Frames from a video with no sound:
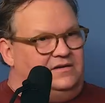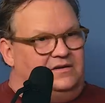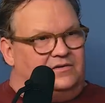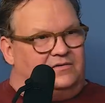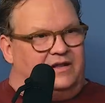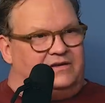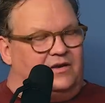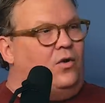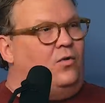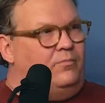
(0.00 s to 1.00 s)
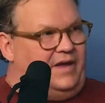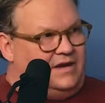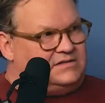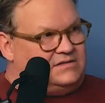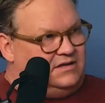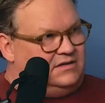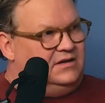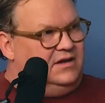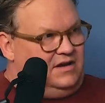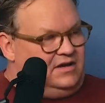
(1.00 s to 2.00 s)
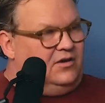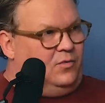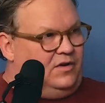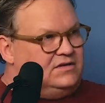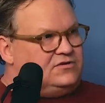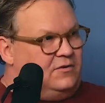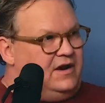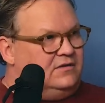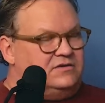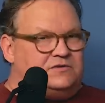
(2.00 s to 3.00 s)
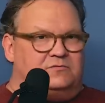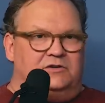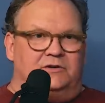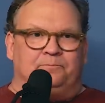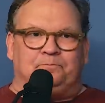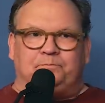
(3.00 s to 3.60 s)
like the home base, you know, where the trailers were,